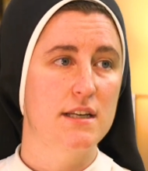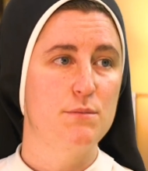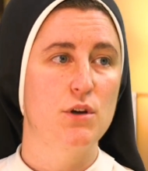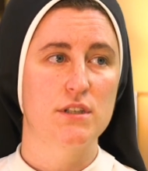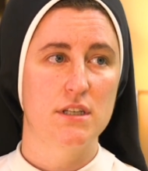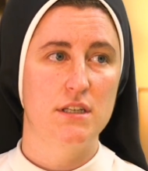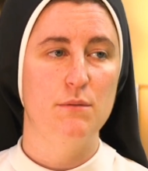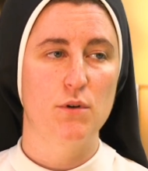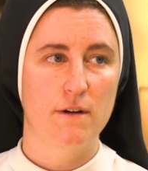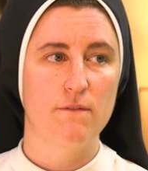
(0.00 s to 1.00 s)
experienced a
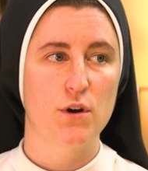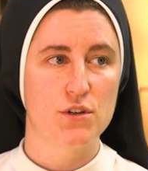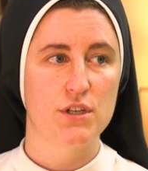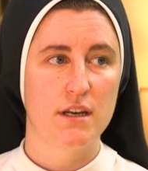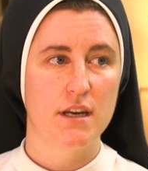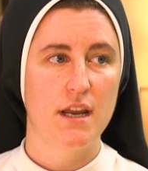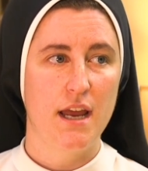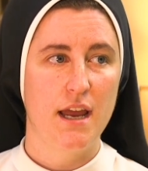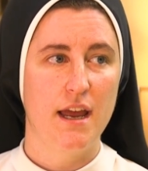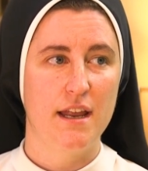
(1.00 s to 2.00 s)
deeper conversion.
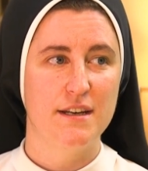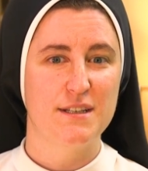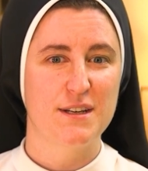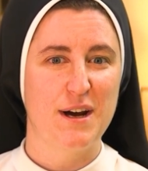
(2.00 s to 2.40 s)
And